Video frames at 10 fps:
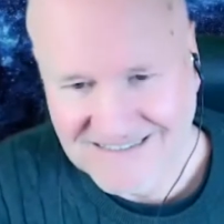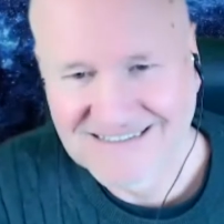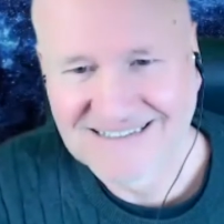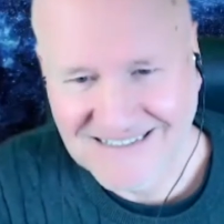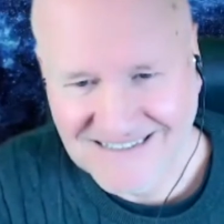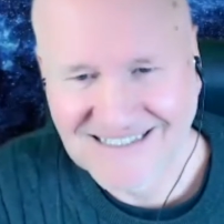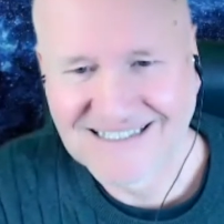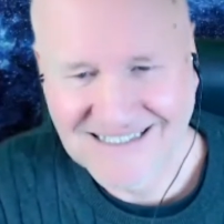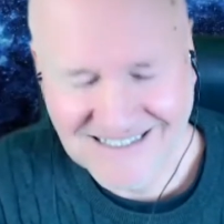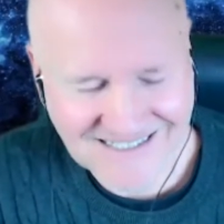
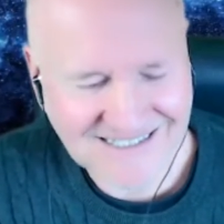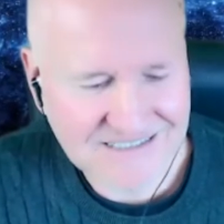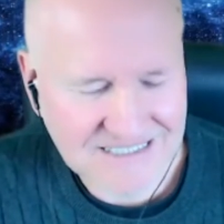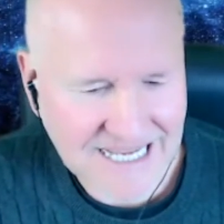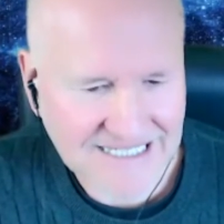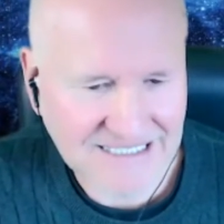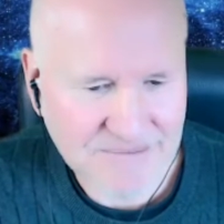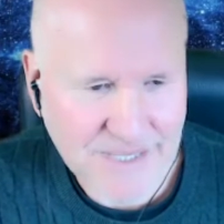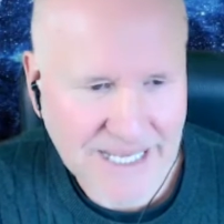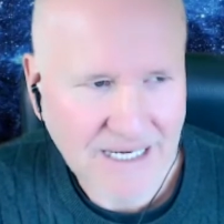Exactly.
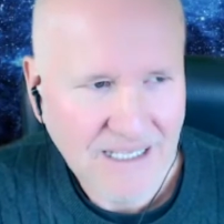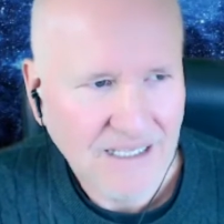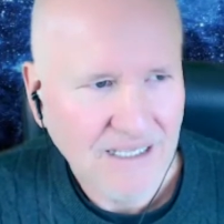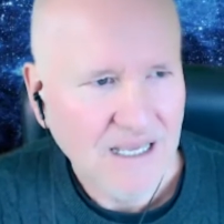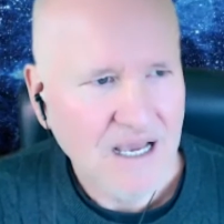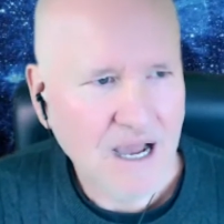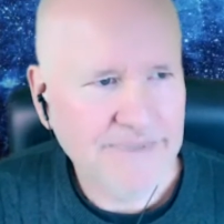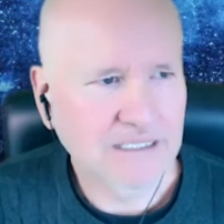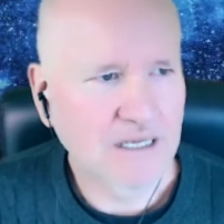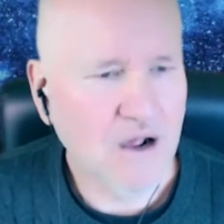But I
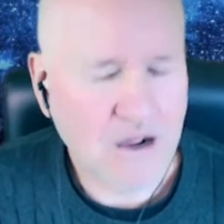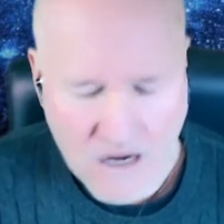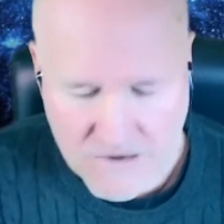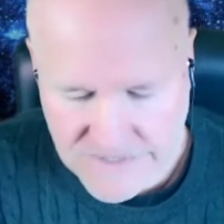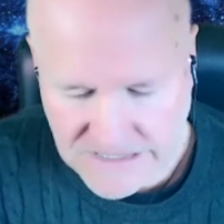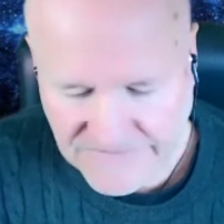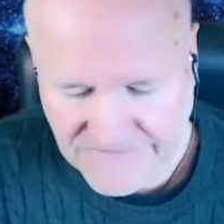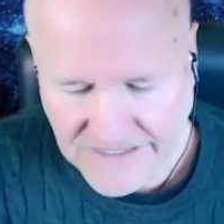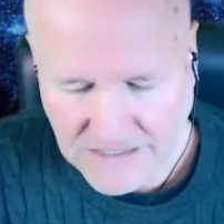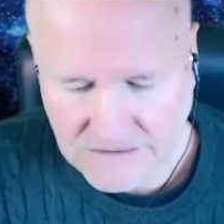mean, I really
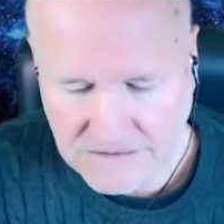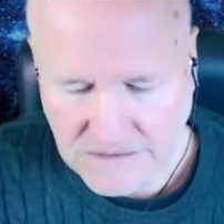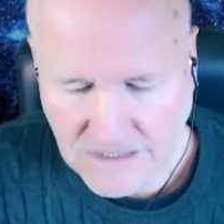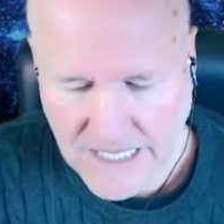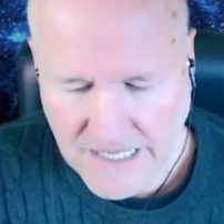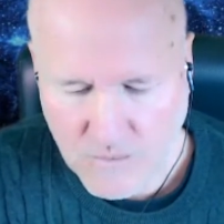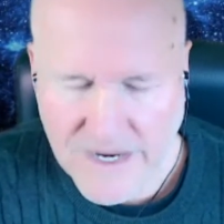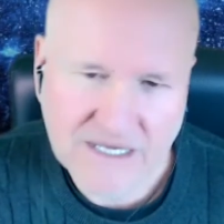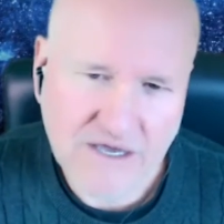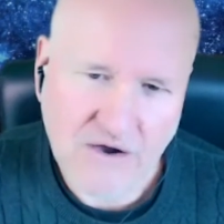felt like
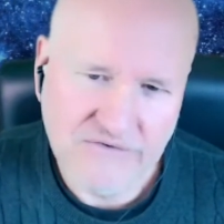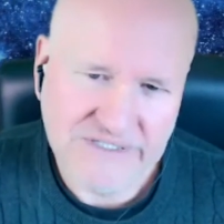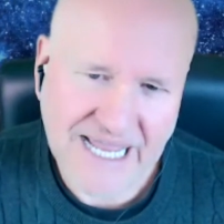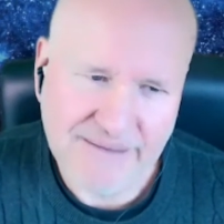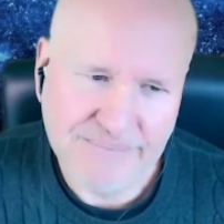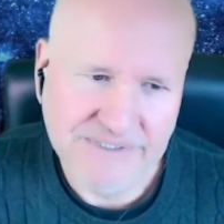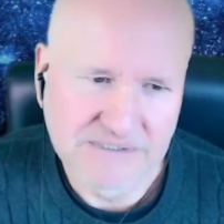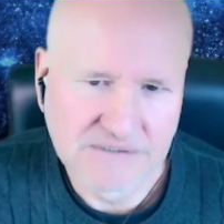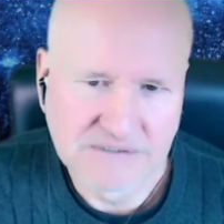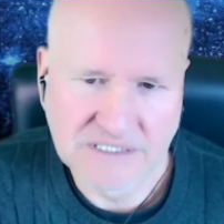when COVID
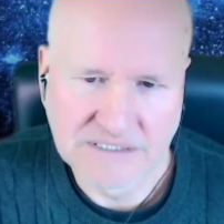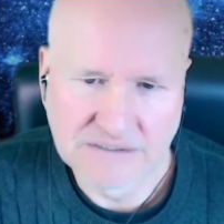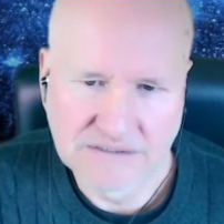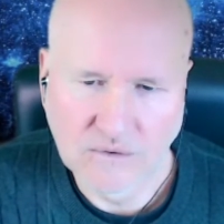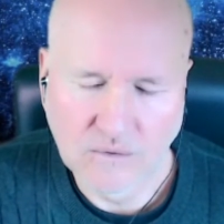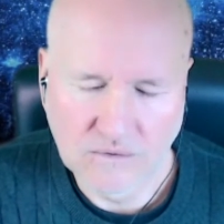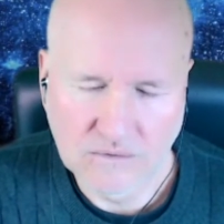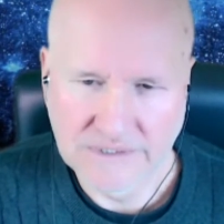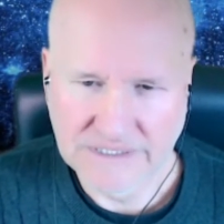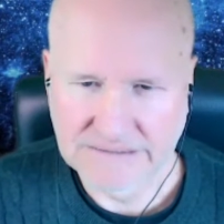happened and
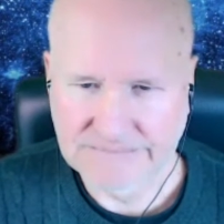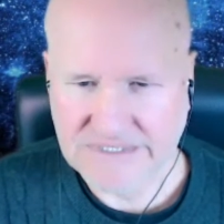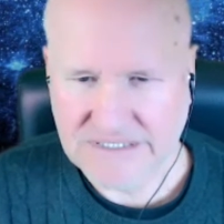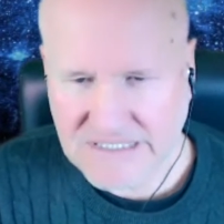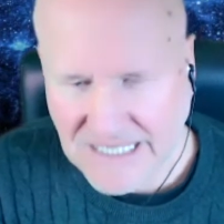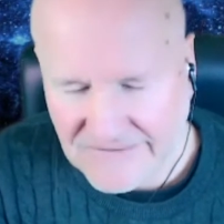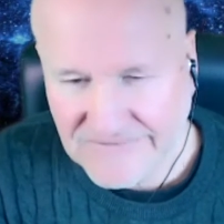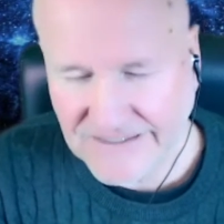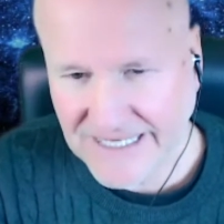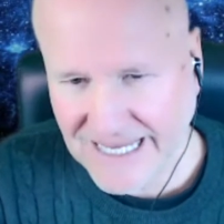all the
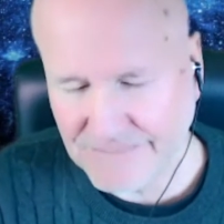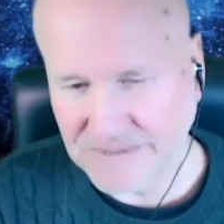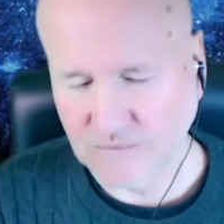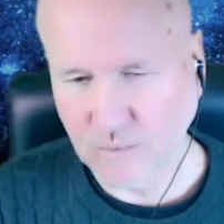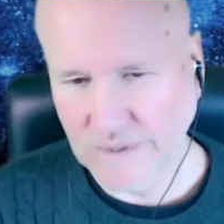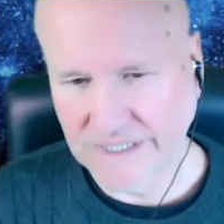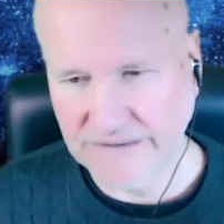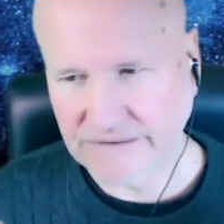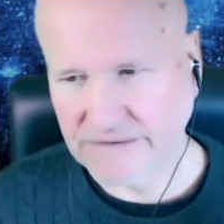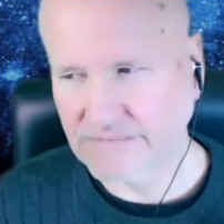stuff that happened
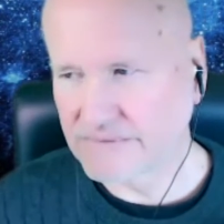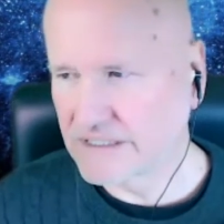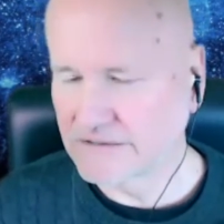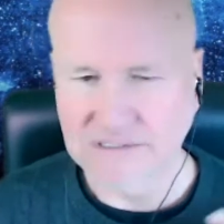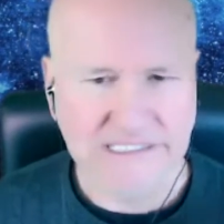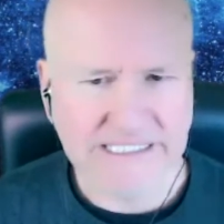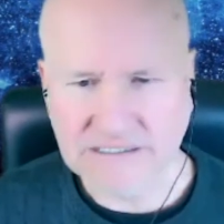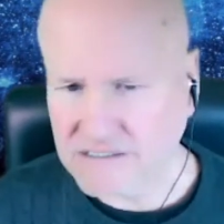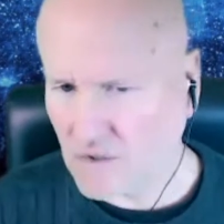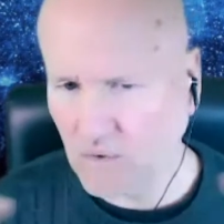with,
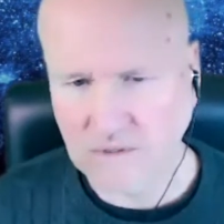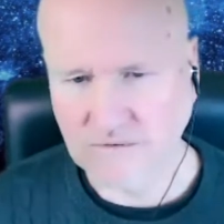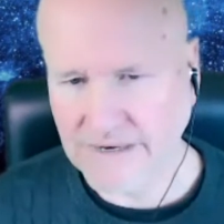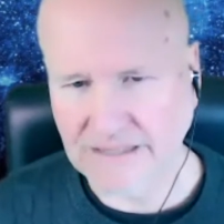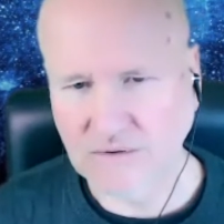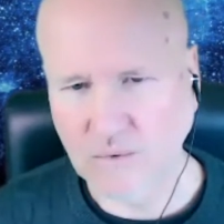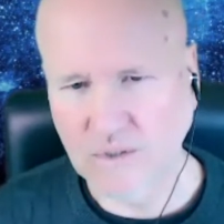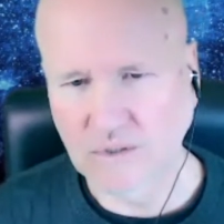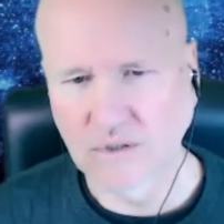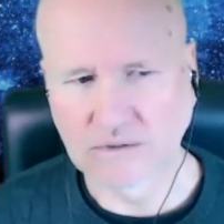leaders all around the
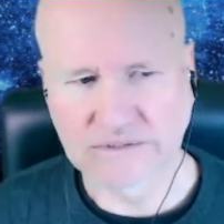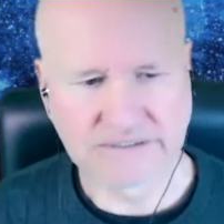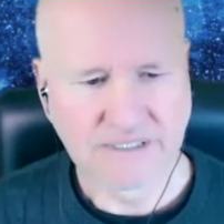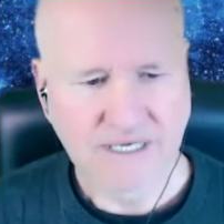world and